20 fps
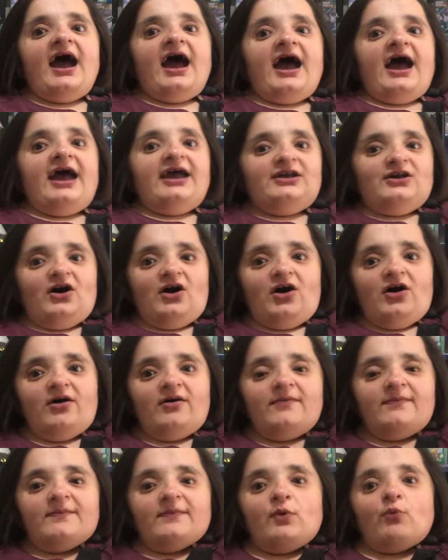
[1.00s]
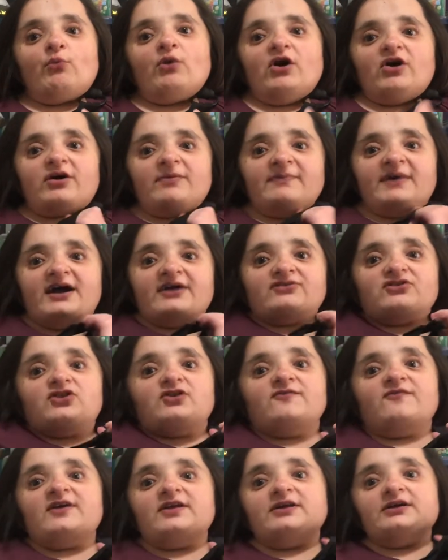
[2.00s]
Hey y'all, welcome back to
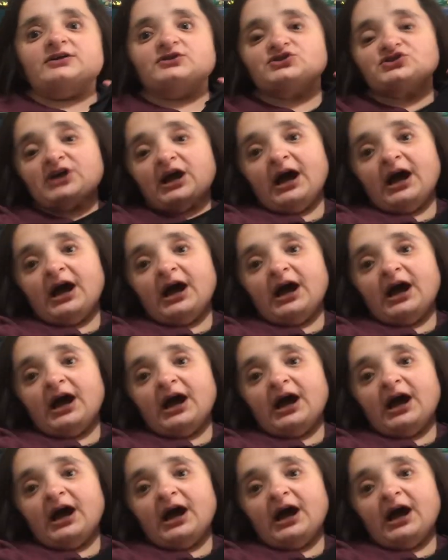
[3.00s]
the village.